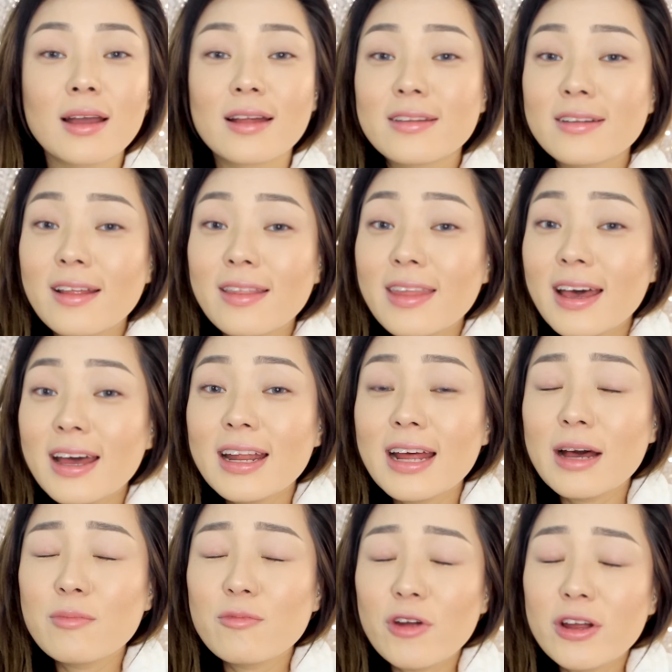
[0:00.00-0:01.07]
Other than that,
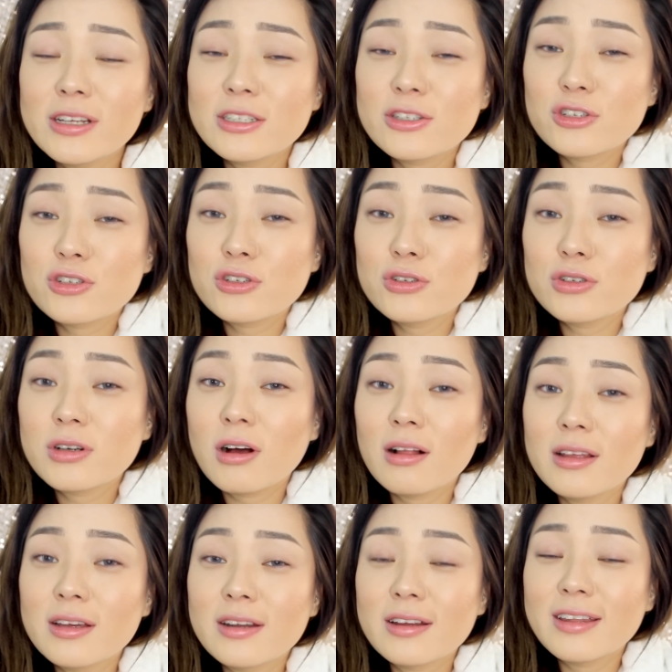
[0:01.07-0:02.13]
I'm ready to
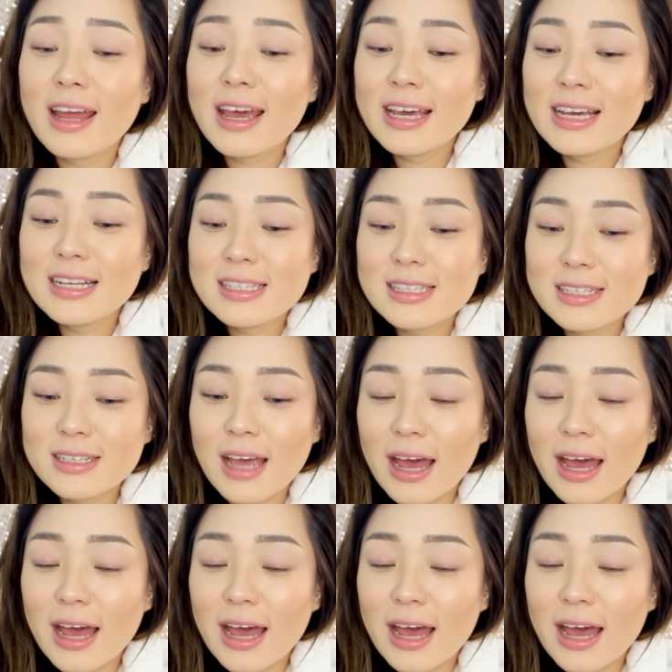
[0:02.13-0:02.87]
call it a night.